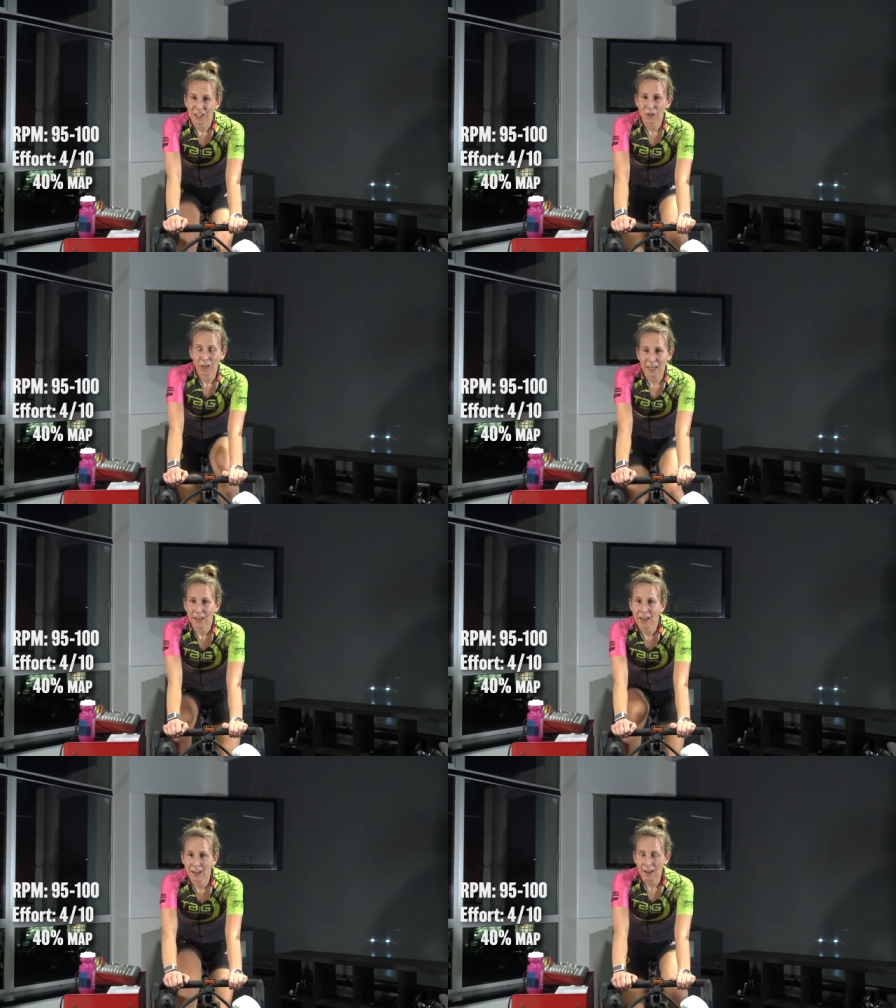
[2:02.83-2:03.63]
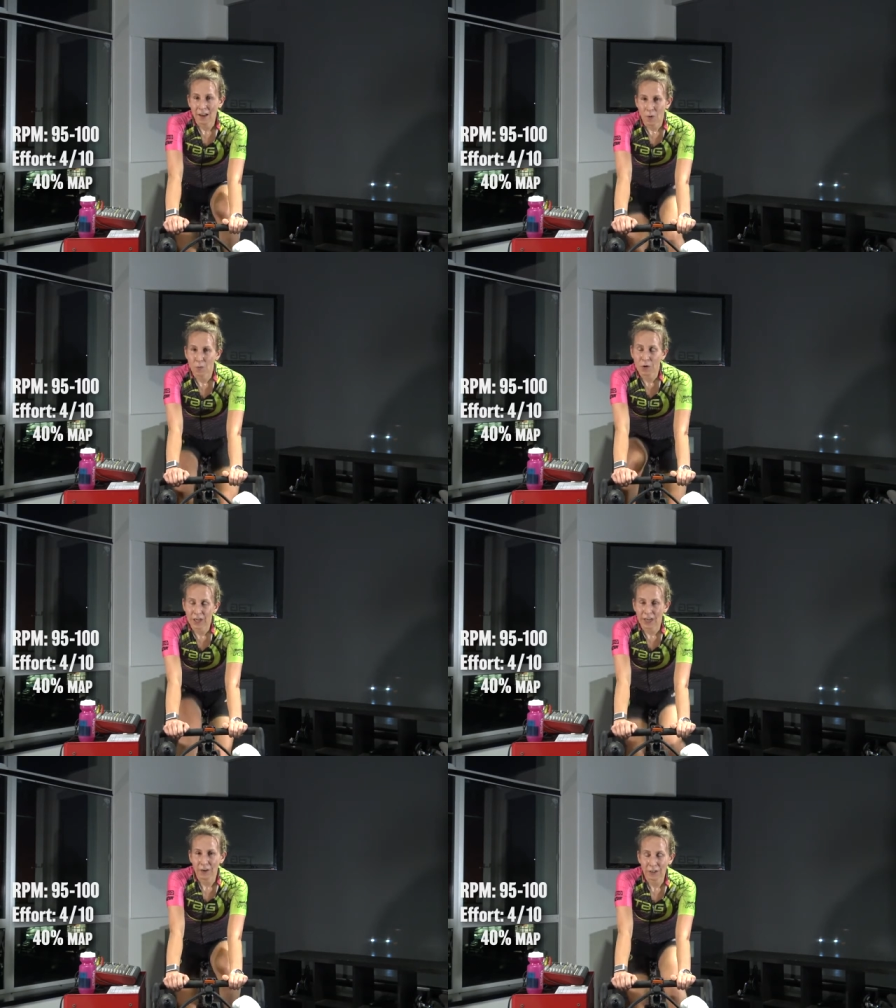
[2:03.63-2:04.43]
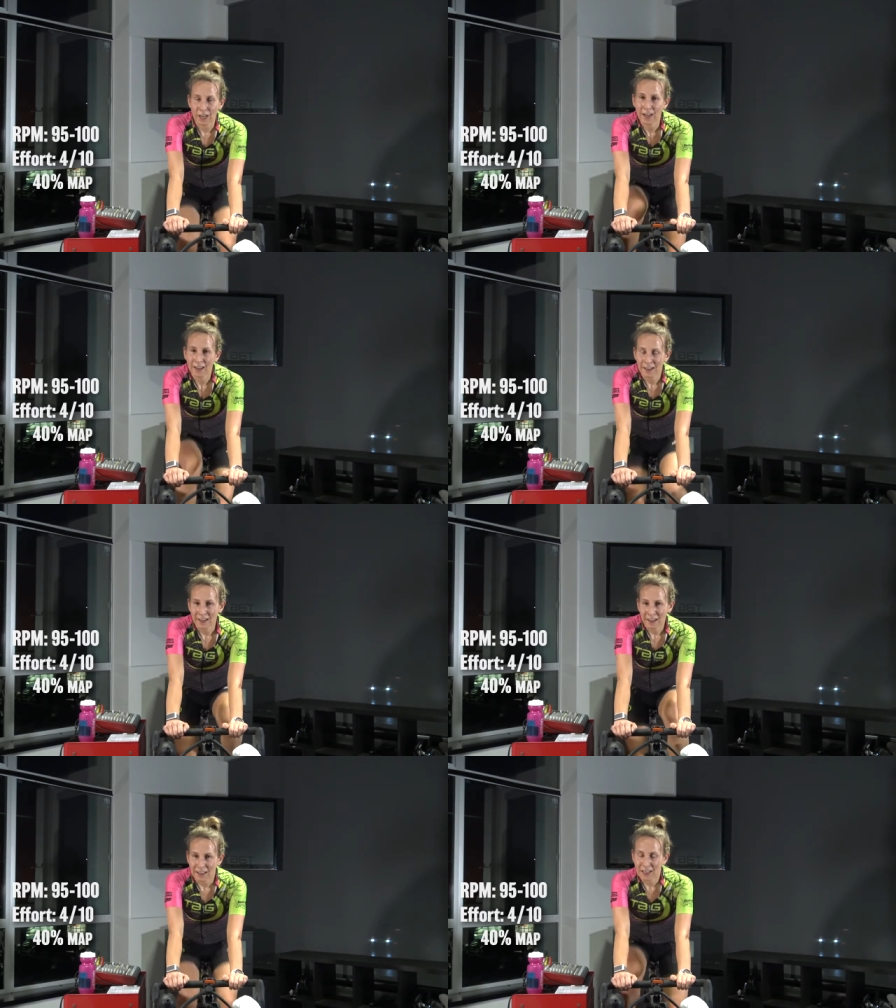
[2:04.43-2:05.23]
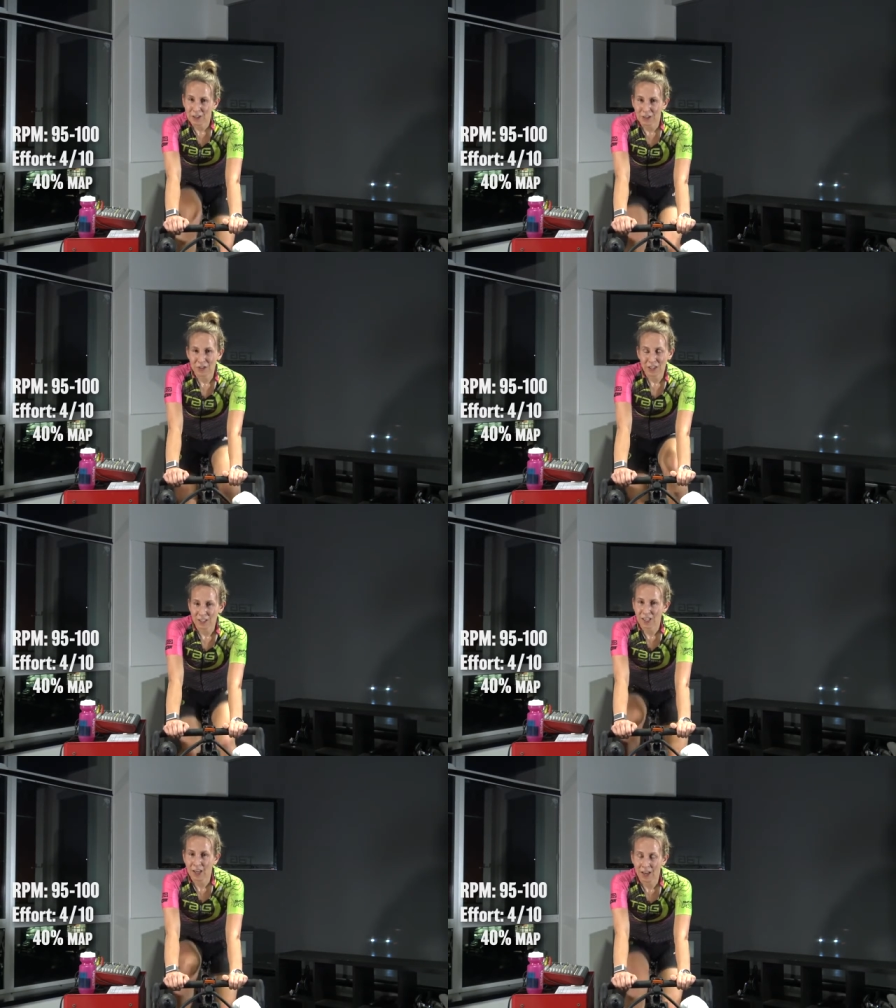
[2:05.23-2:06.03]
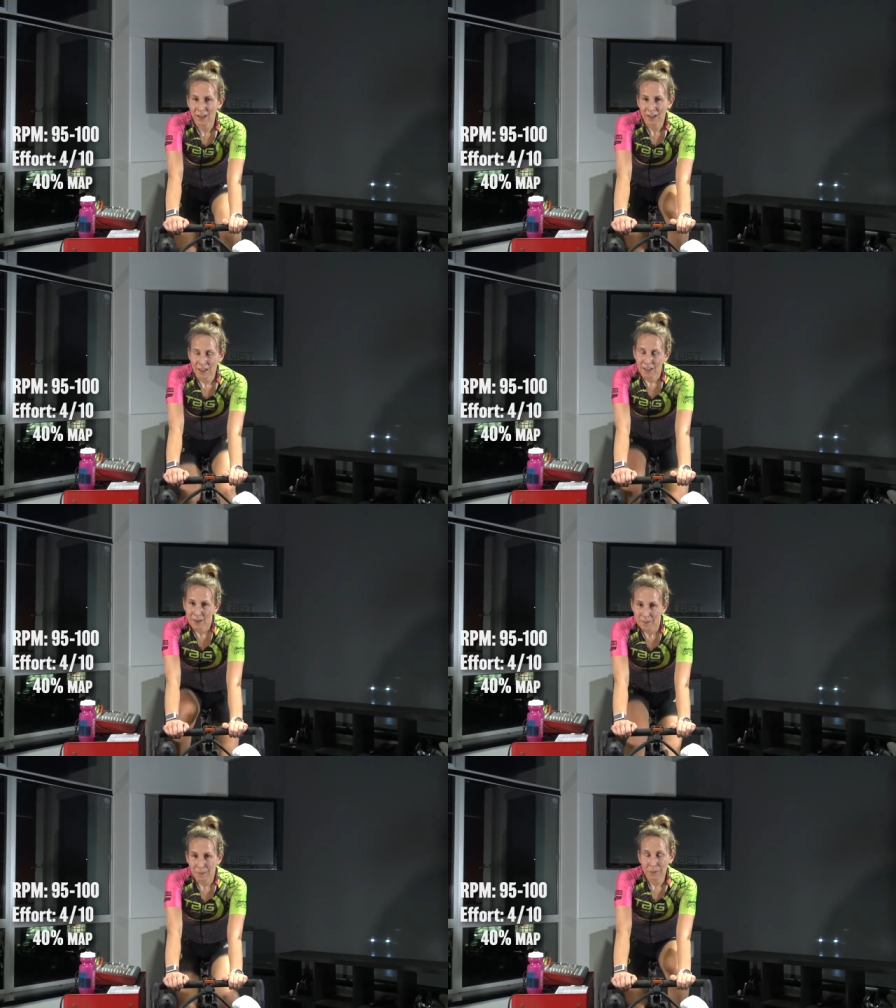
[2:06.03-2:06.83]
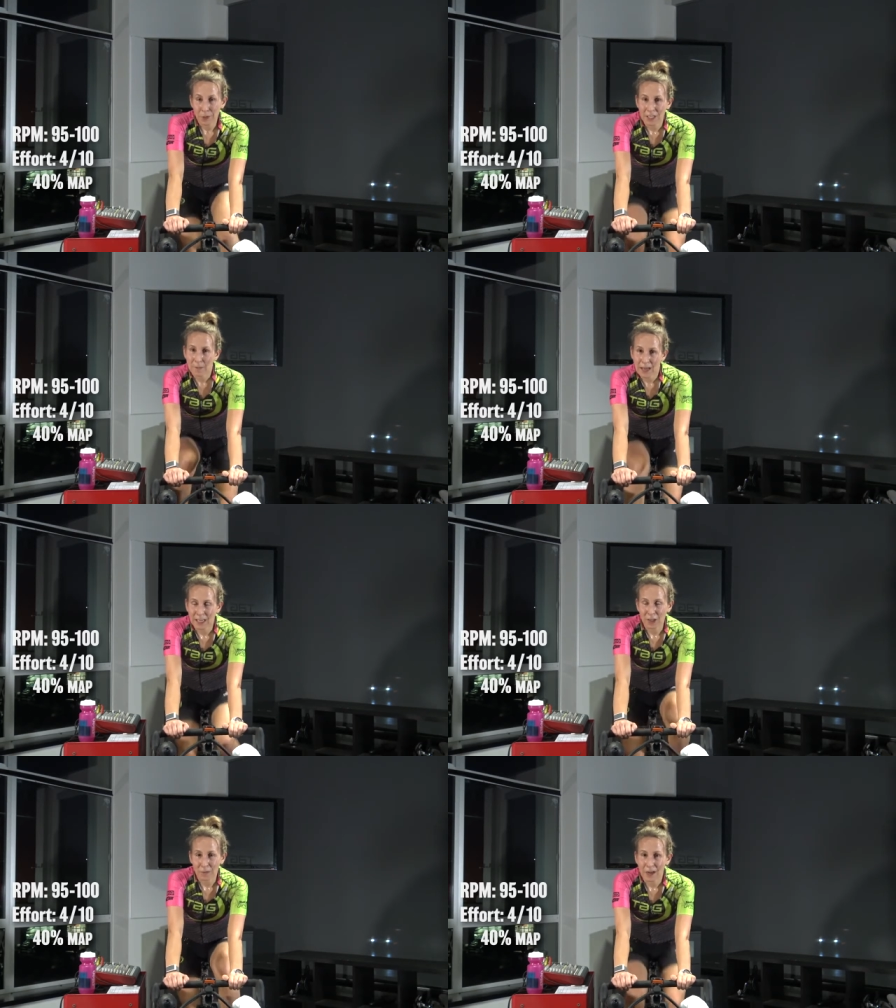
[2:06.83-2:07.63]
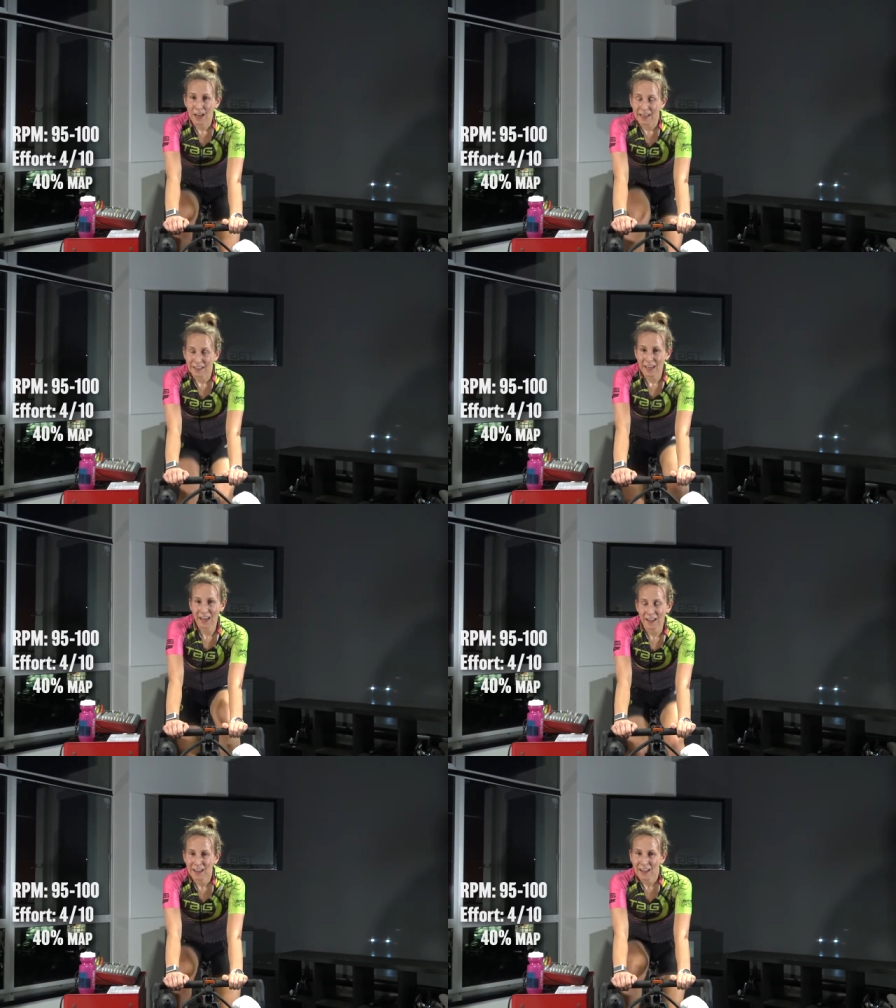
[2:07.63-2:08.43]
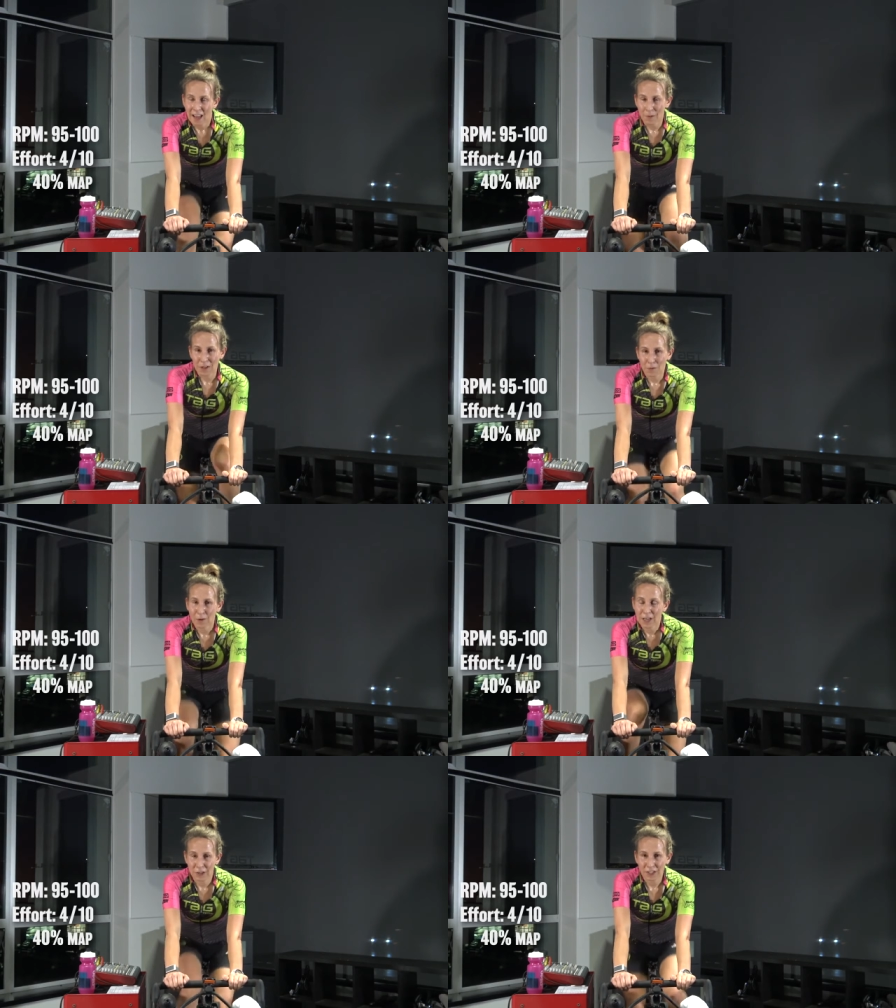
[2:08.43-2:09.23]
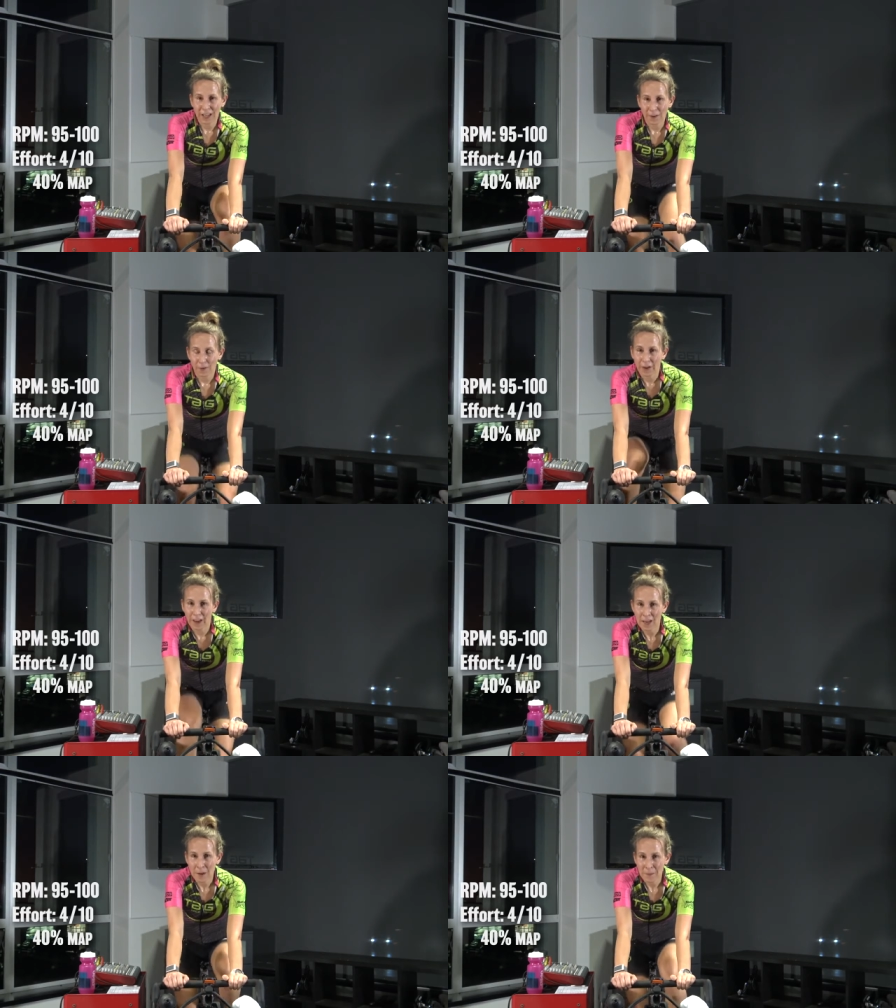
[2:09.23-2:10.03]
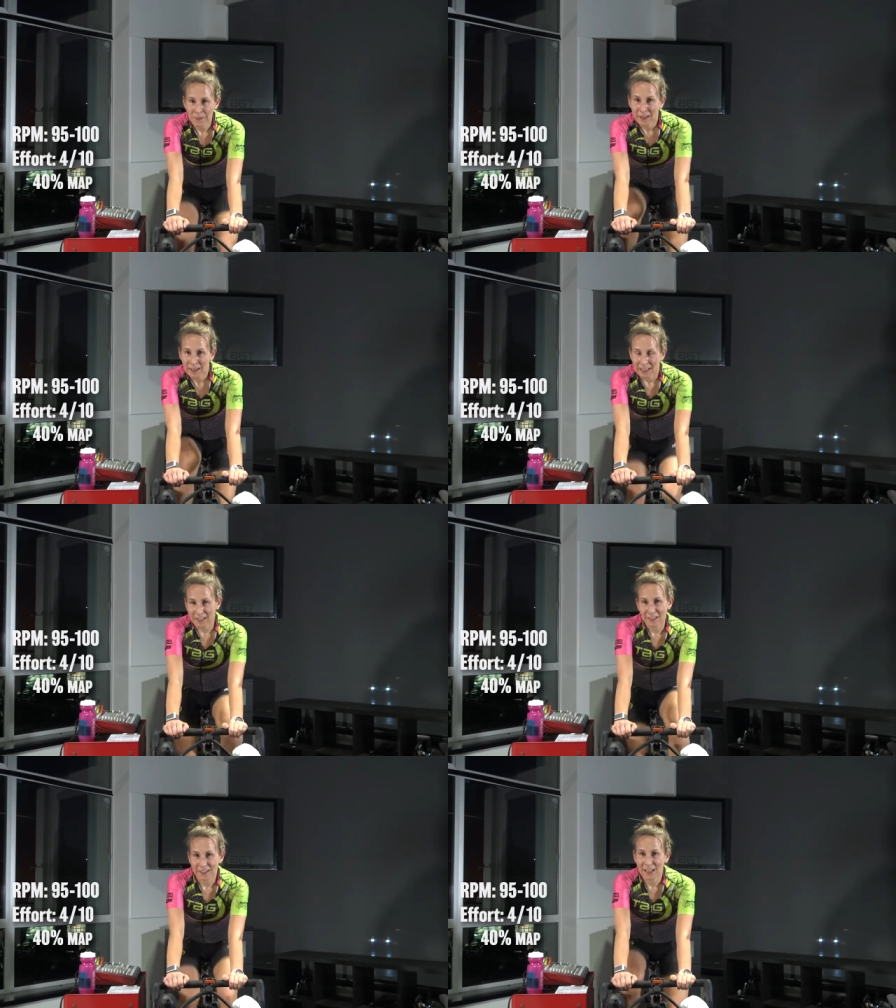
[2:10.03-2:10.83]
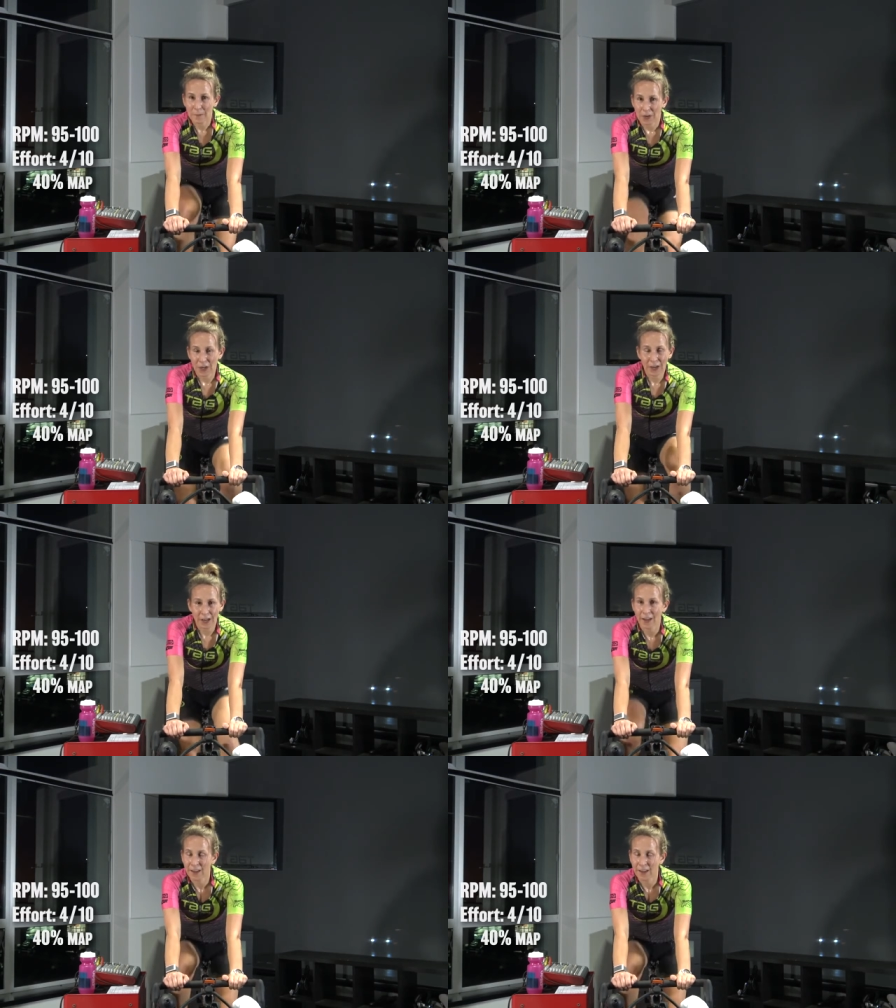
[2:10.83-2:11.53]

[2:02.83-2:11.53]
a great workout that you can just put in the back of your mind. And when you find yourself in the summer,